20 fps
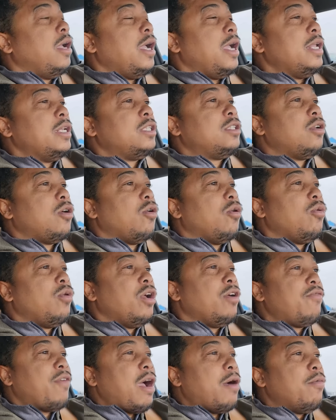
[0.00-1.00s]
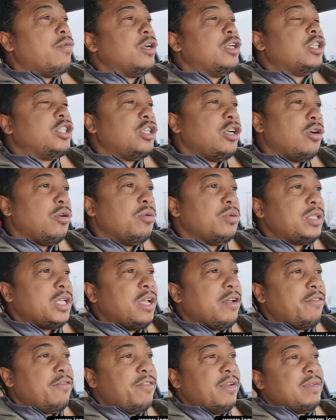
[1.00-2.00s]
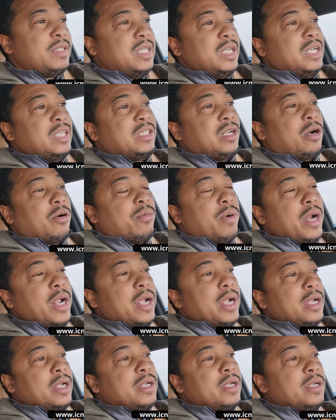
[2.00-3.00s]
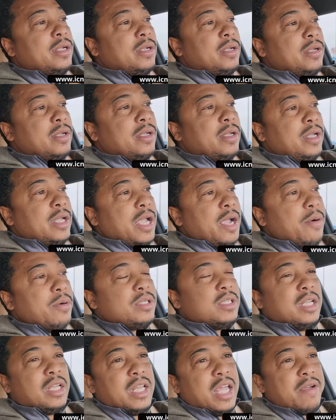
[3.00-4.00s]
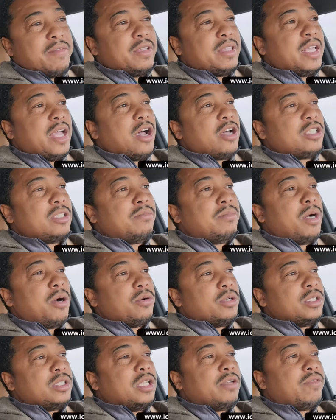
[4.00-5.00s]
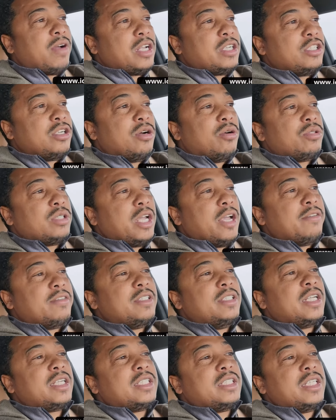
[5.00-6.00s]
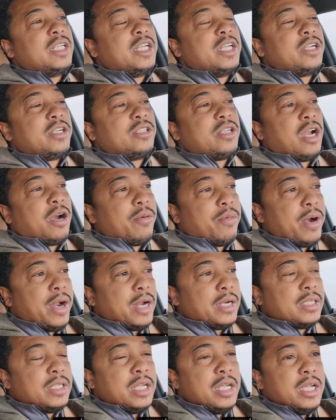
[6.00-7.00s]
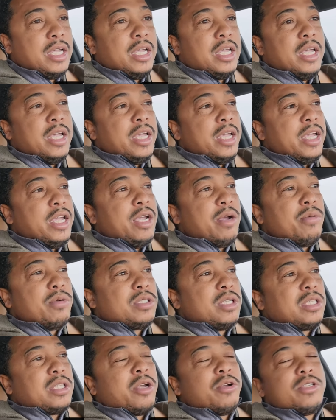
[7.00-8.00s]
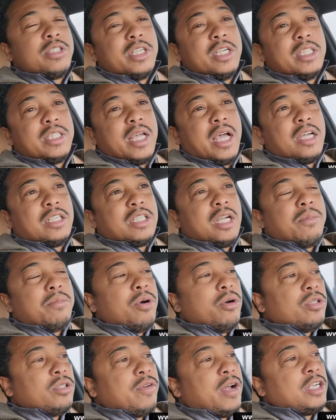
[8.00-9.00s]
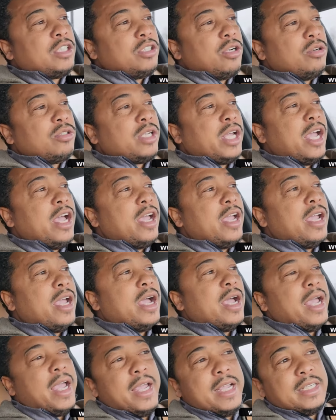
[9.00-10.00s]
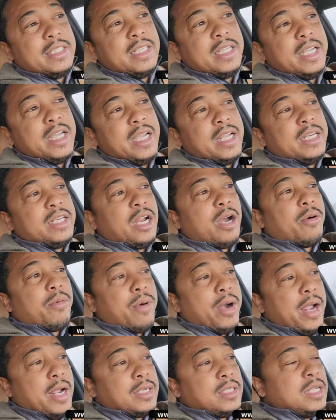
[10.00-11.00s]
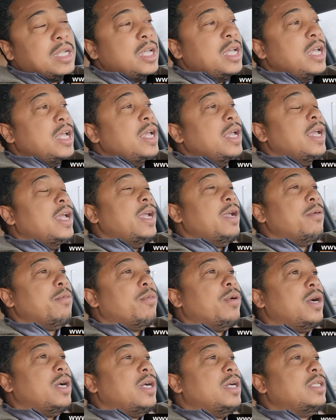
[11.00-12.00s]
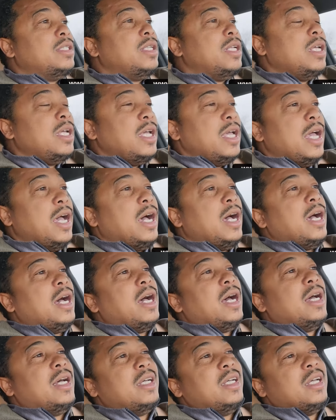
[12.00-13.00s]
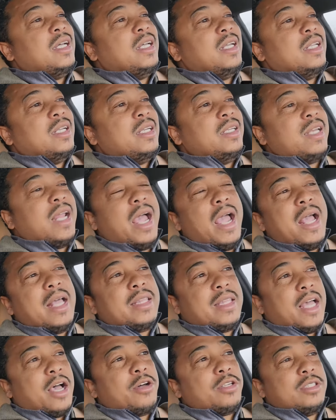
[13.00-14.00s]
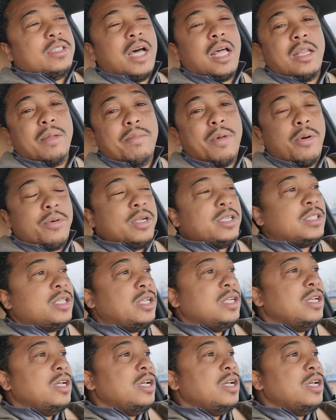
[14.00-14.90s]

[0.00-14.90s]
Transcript: And so if I would have chose F-15 direct, it was an 11,000 bonus. If I chose F-16 direct, it was a 13,000 bonus. If I chose an A-10 direct, it was a $9,000 bonus.